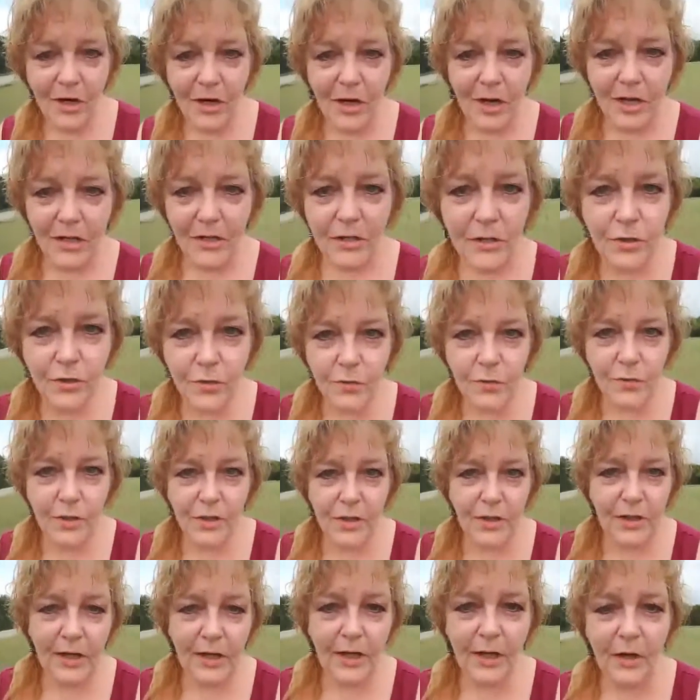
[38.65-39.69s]
and to
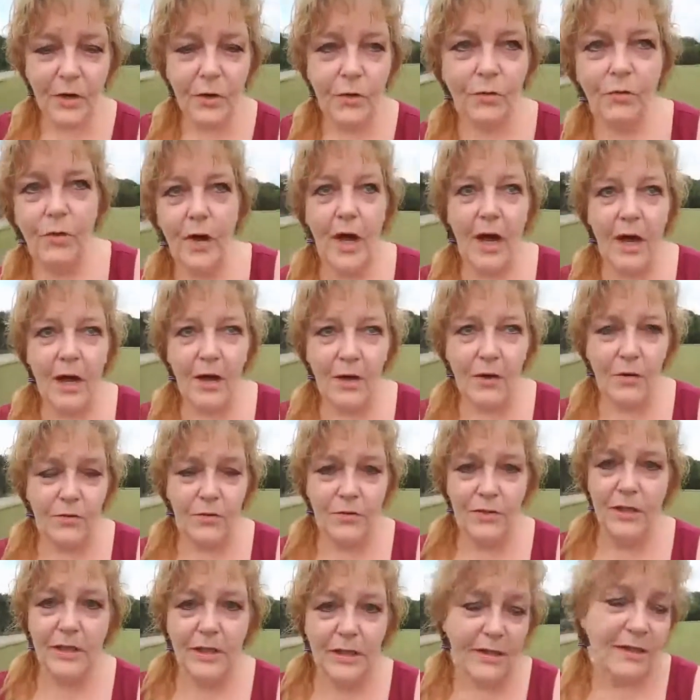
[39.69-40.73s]
really
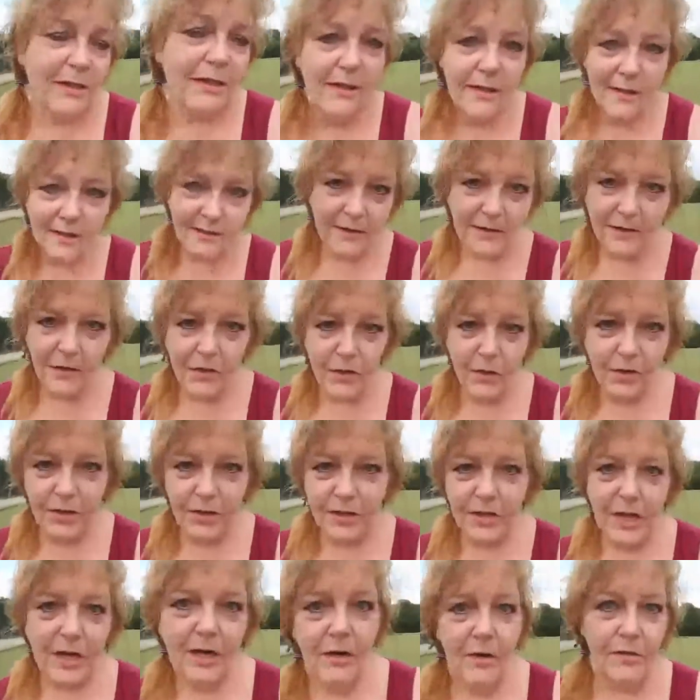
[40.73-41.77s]
ground
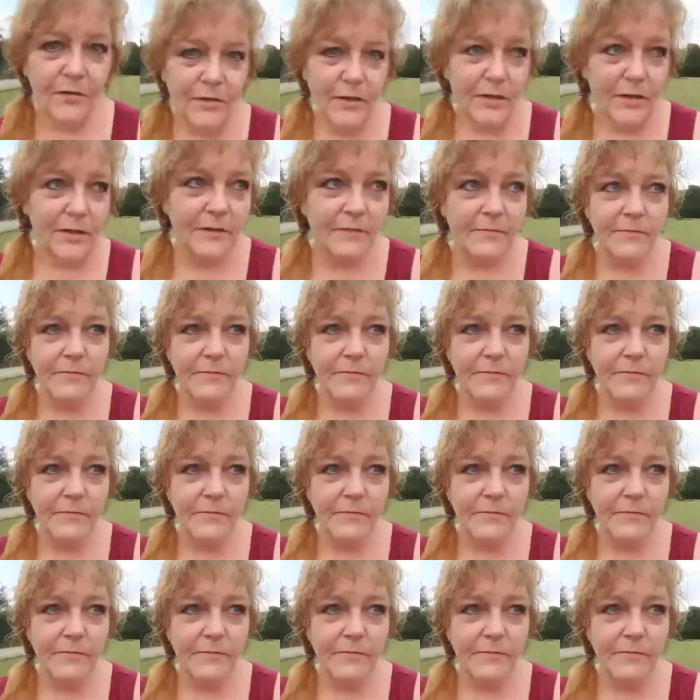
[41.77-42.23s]
yourselves.